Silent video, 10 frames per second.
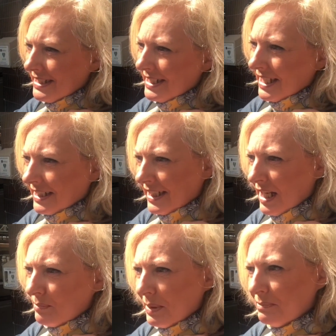that the
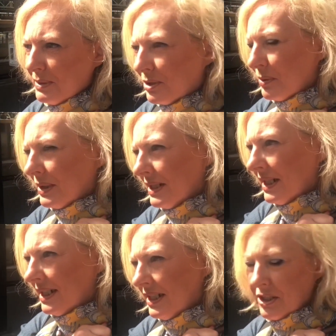gap in between
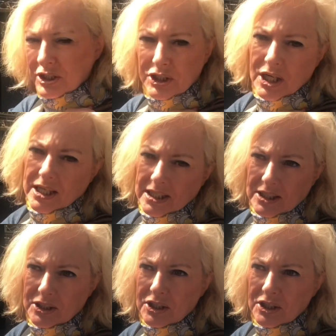each change